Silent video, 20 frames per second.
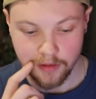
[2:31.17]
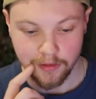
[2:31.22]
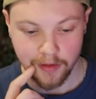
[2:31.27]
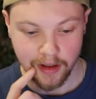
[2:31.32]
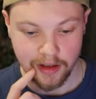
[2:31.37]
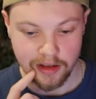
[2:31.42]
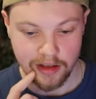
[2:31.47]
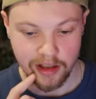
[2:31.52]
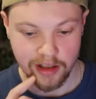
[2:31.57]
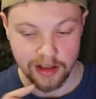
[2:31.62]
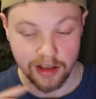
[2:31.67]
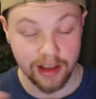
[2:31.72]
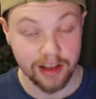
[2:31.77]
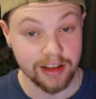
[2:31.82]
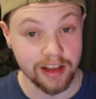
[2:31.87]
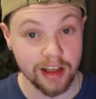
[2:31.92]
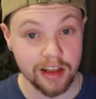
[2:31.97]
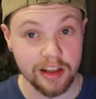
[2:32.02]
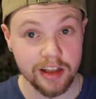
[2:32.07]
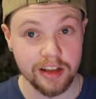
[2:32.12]
fix this, because
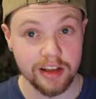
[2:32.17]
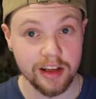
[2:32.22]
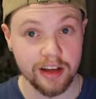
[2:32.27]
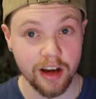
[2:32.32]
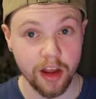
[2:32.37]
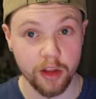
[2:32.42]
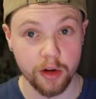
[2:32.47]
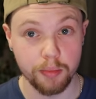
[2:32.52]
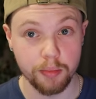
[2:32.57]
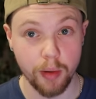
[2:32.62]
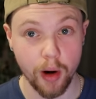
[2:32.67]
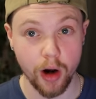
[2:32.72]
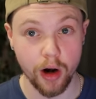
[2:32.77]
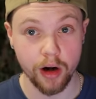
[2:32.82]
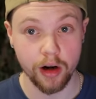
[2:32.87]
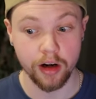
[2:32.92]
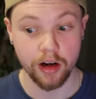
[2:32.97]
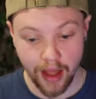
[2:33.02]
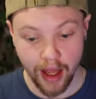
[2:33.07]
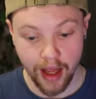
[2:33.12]
this is another
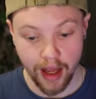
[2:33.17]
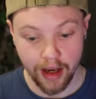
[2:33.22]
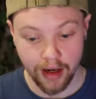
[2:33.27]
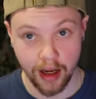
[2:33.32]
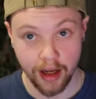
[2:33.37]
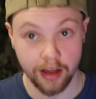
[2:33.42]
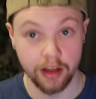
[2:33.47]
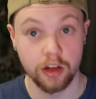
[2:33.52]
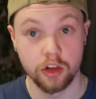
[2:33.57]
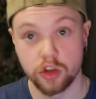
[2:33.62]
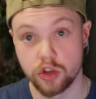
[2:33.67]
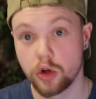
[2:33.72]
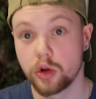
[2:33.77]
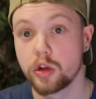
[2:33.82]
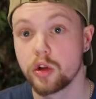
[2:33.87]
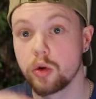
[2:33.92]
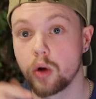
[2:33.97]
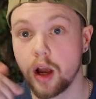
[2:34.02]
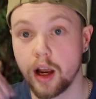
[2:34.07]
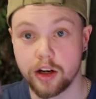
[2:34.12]
part that I'm going to show
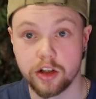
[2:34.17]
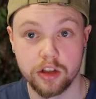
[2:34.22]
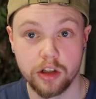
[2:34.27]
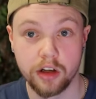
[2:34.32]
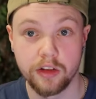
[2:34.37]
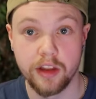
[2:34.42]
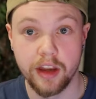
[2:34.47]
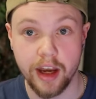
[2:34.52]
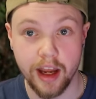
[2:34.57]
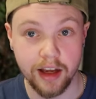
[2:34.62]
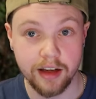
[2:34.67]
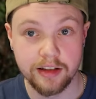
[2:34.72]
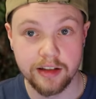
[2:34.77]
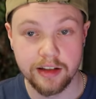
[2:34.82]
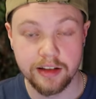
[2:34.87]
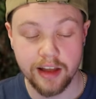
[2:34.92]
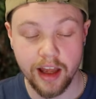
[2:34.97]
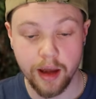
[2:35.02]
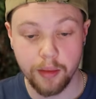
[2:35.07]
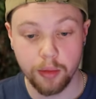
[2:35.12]
you actually on the next
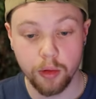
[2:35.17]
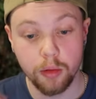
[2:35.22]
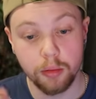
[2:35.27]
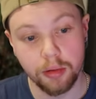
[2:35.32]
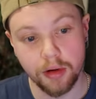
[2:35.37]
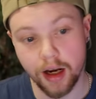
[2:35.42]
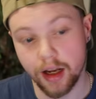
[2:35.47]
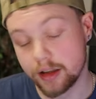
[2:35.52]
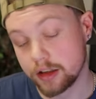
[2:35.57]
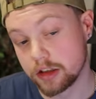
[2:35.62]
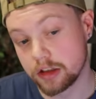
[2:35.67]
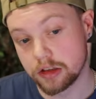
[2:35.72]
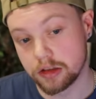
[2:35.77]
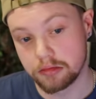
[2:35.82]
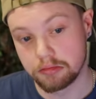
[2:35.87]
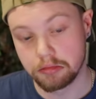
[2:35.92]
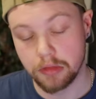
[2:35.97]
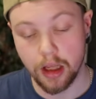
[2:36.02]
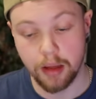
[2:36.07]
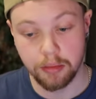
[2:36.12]
example, but I just
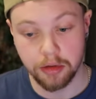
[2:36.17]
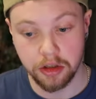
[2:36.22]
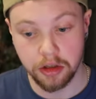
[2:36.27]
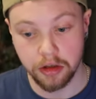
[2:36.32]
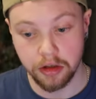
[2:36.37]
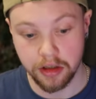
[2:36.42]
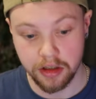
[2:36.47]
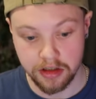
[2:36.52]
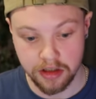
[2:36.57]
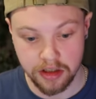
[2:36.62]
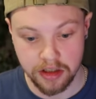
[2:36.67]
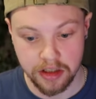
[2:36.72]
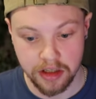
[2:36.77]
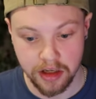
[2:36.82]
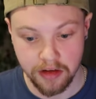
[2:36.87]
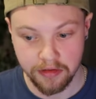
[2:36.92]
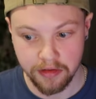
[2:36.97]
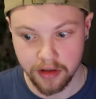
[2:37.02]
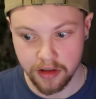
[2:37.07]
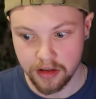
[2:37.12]
am curious to see
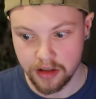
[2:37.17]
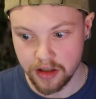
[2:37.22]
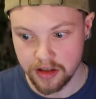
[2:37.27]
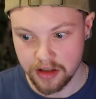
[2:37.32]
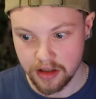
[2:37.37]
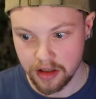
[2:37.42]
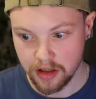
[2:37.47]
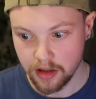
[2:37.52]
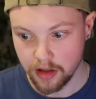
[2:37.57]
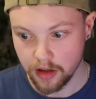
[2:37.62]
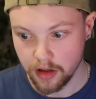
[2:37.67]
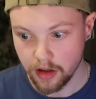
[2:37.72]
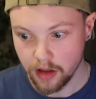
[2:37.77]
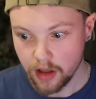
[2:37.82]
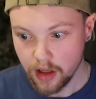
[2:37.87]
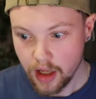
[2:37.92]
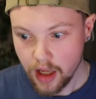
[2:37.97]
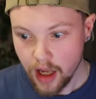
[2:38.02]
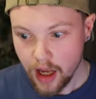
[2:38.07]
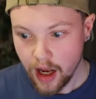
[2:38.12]
if it does it here.
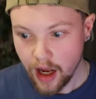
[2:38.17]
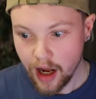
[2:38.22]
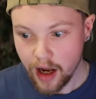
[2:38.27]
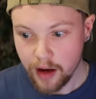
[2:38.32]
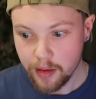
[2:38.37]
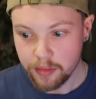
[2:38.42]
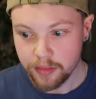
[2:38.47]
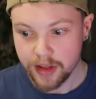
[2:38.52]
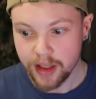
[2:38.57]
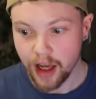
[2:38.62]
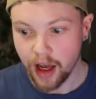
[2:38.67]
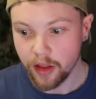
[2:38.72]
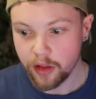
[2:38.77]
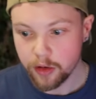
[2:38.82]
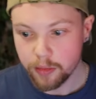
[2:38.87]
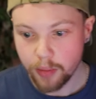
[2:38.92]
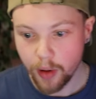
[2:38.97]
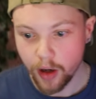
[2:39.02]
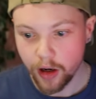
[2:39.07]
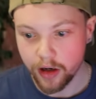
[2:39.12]
The other
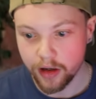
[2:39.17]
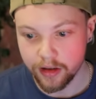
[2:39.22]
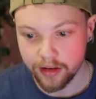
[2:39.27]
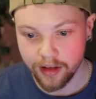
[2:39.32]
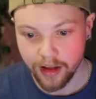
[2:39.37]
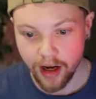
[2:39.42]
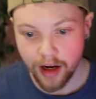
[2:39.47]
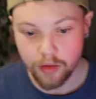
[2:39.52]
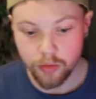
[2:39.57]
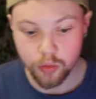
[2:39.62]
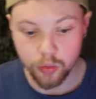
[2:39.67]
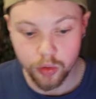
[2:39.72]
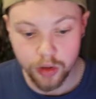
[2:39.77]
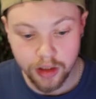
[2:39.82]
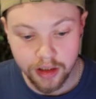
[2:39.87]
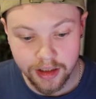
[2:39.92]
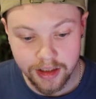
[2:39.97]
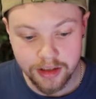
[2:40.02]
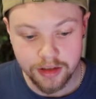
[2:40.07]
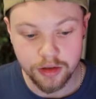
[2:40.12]
part that I
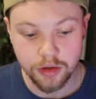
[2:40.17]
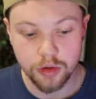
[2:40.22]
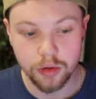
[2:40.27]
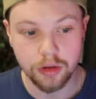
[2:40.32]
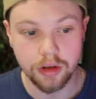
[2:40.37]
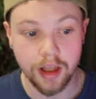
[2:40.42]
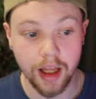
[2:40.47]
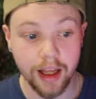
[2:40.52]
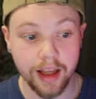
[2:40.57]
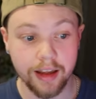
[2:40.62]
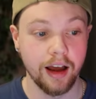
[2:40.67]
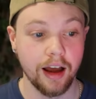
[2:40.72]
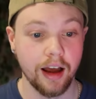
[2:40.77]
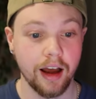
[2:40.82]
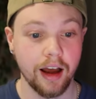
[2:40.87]
really do like